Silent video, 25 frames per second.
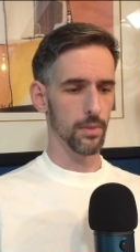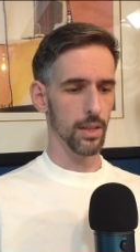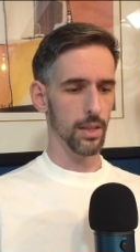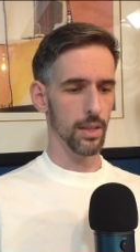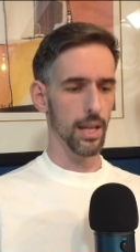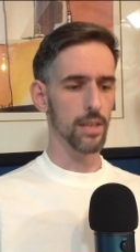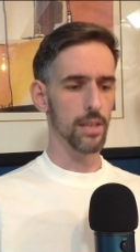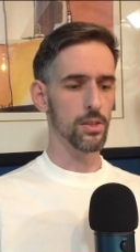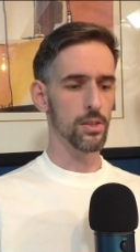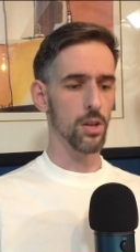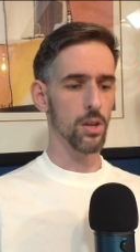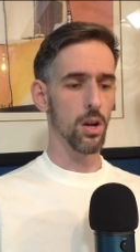
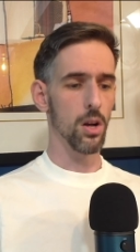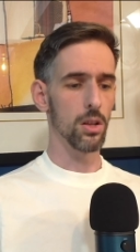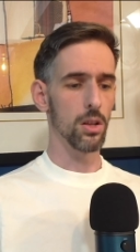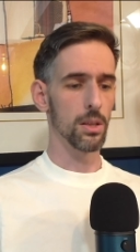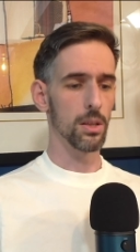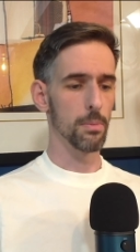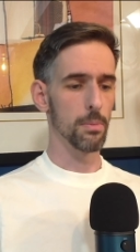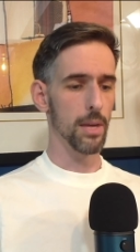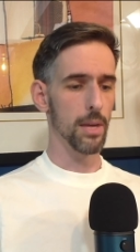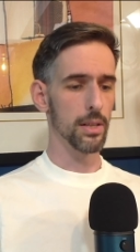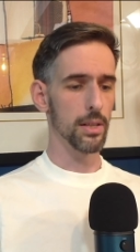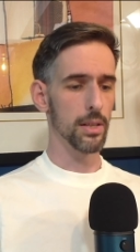And Saul
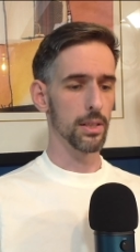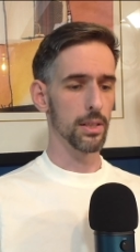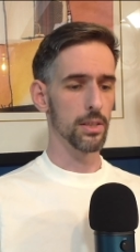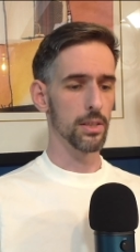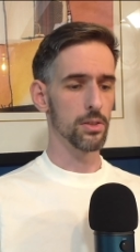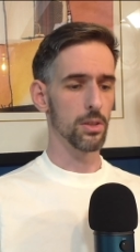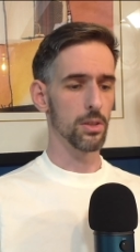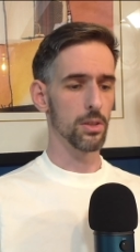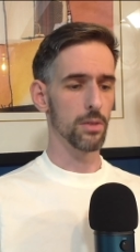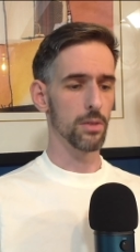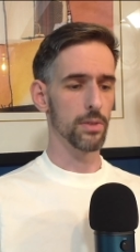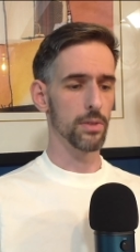commanded his
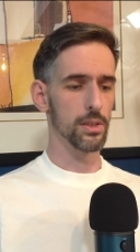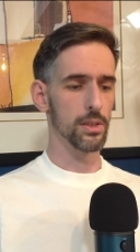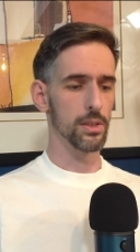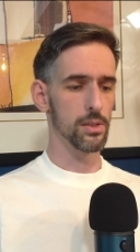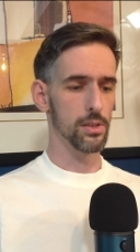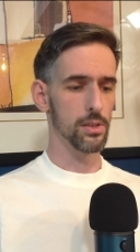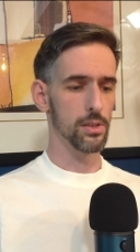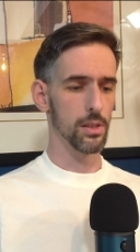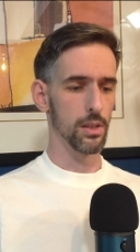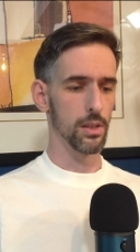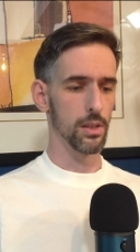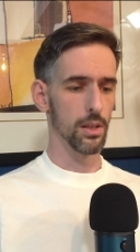
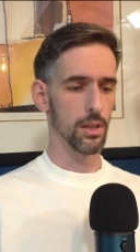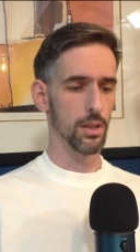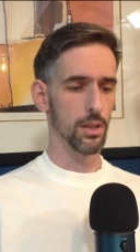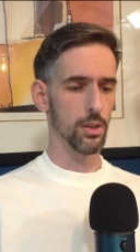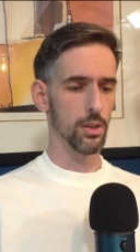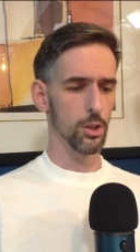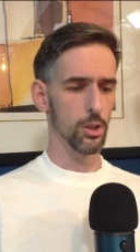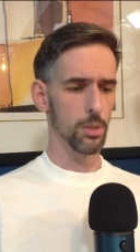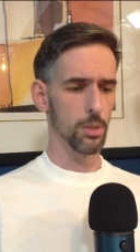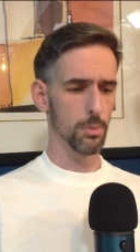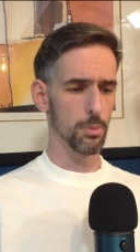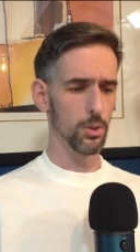servants,
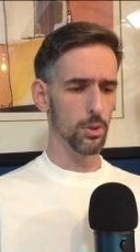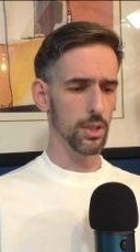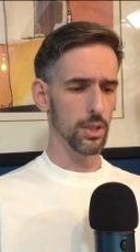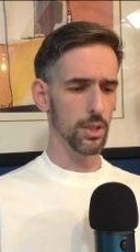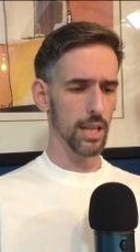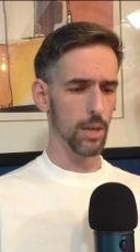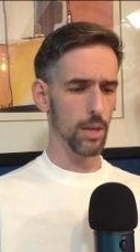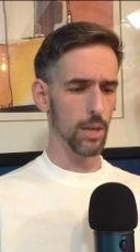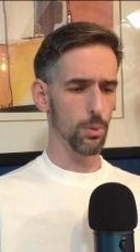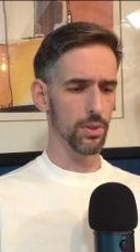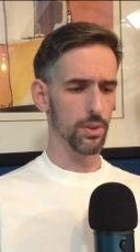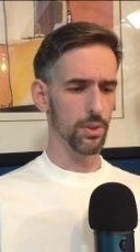
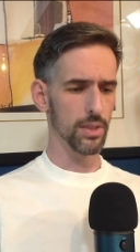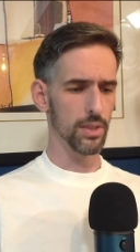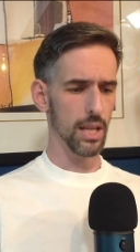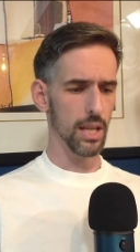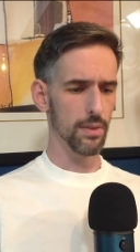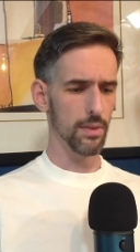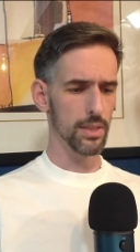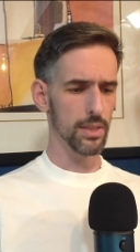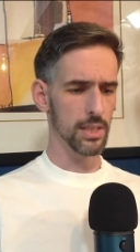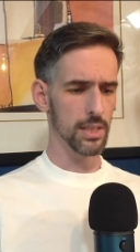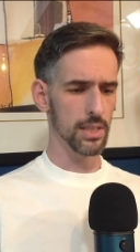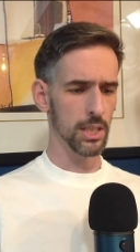Communicate with
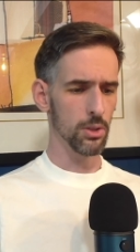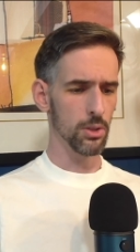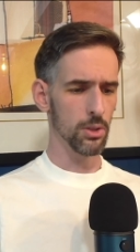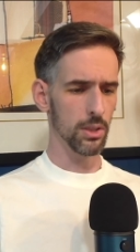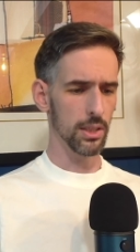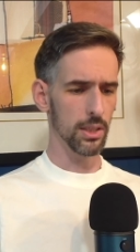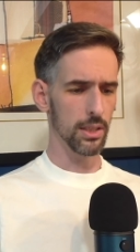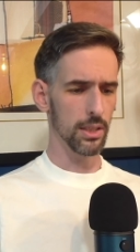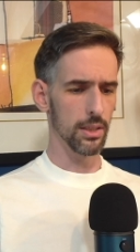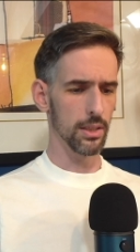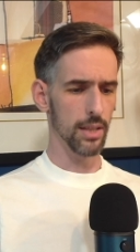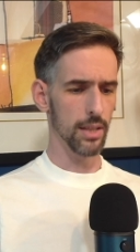David
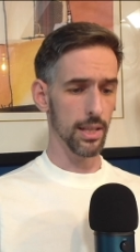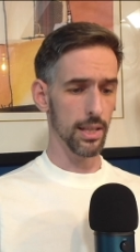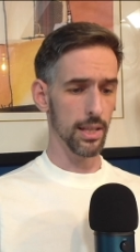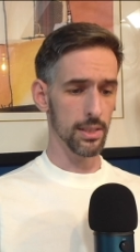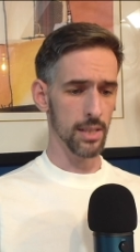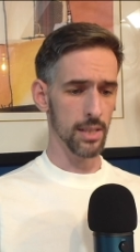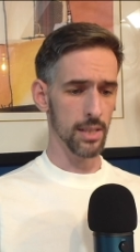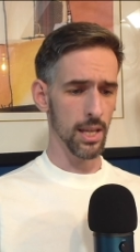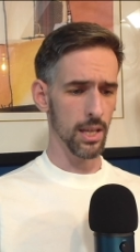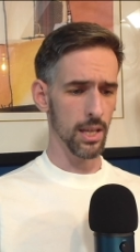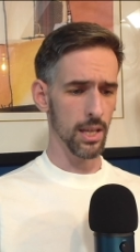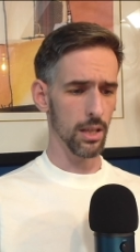secretly, and
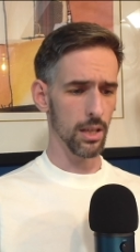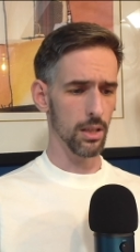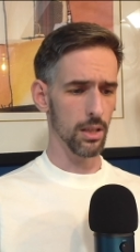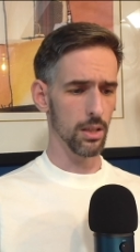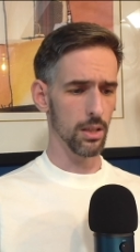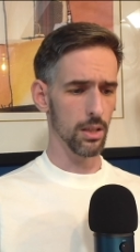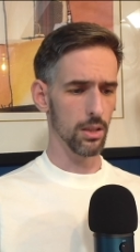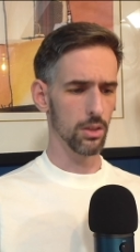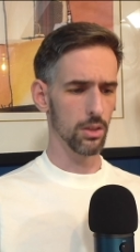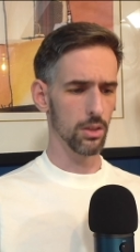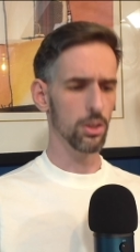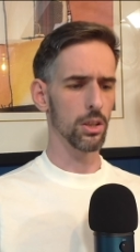say,
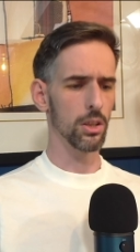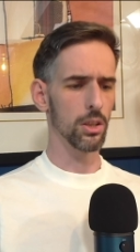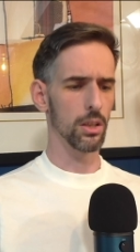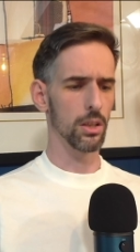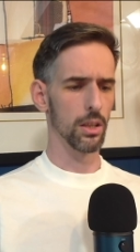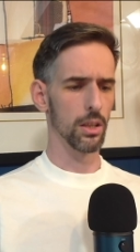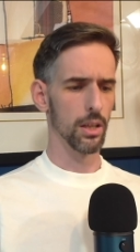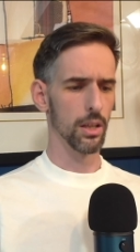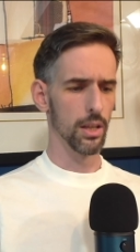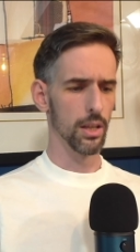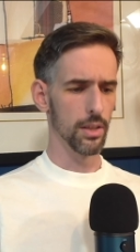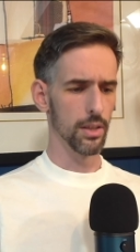Look,
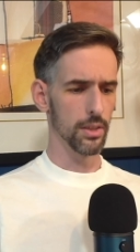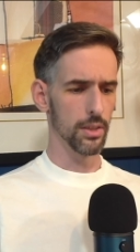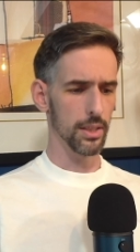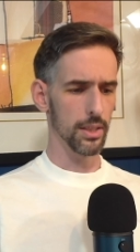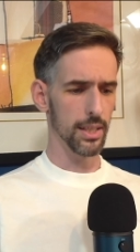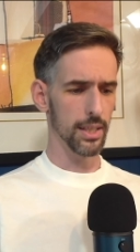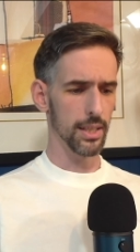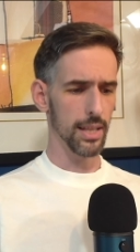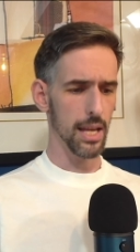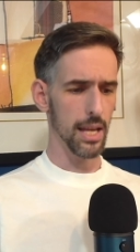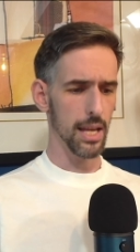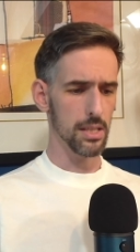the
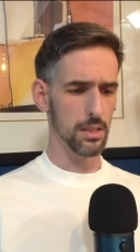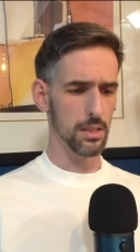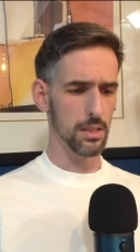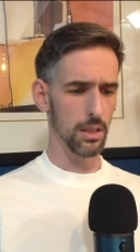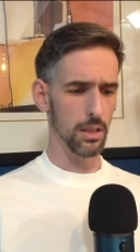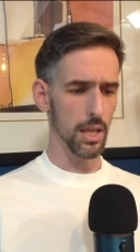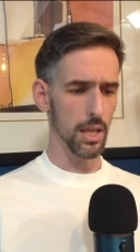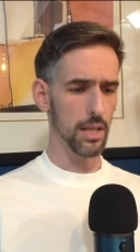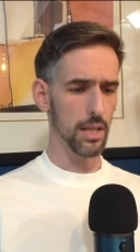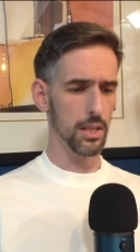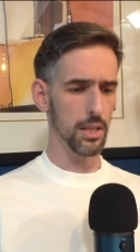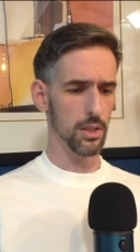king has
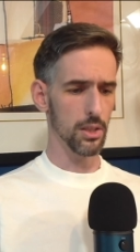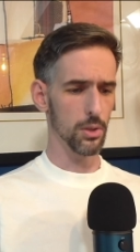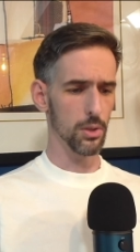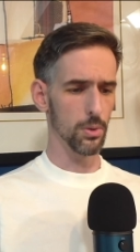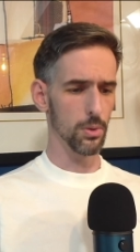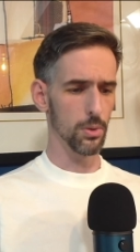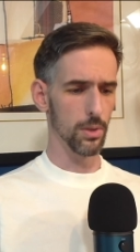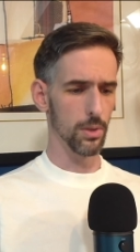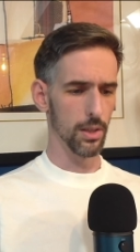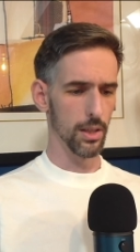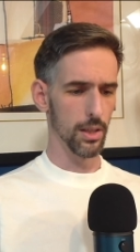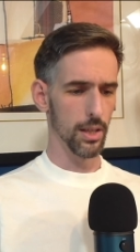delight in
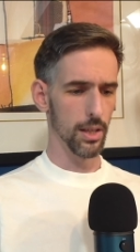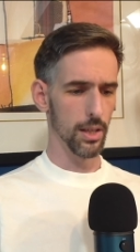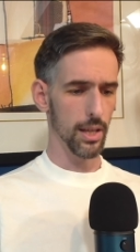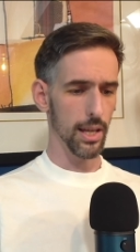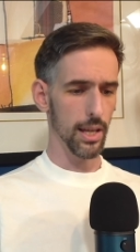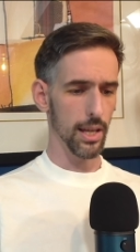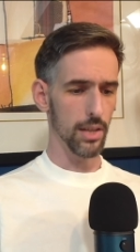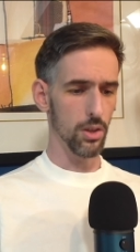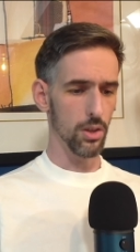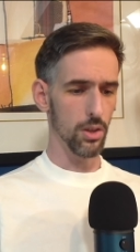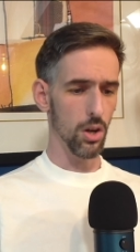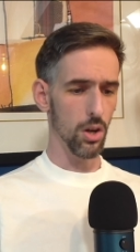you,
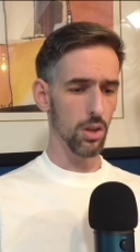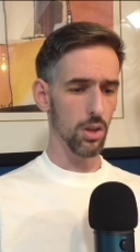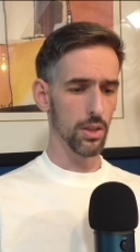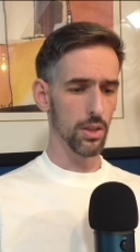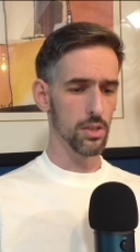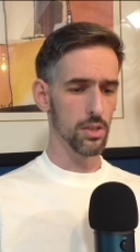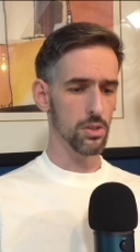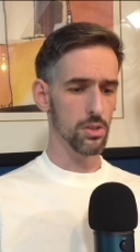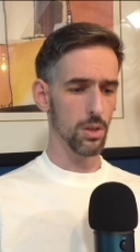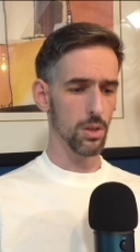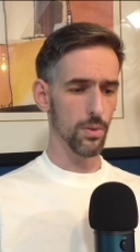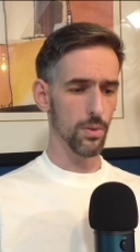and all
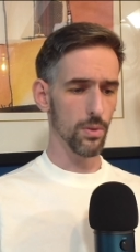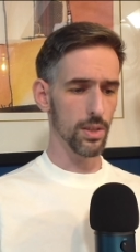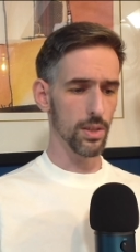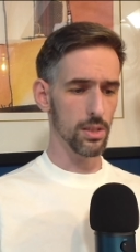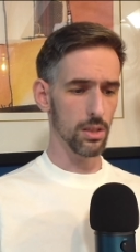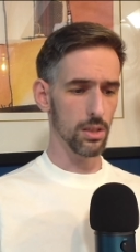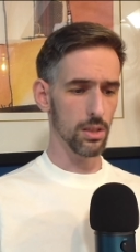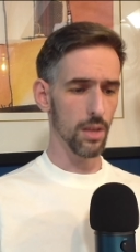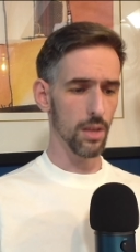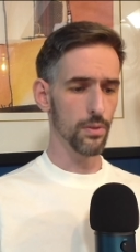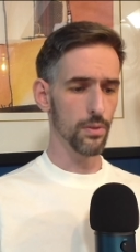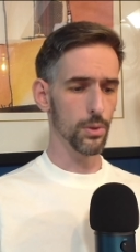his
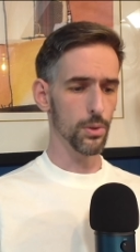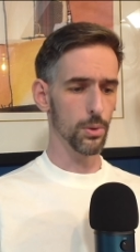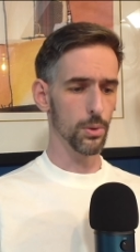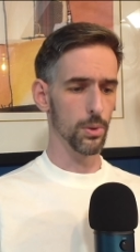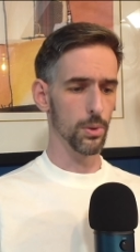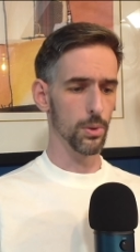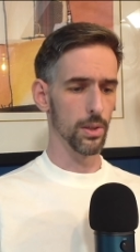servants love you.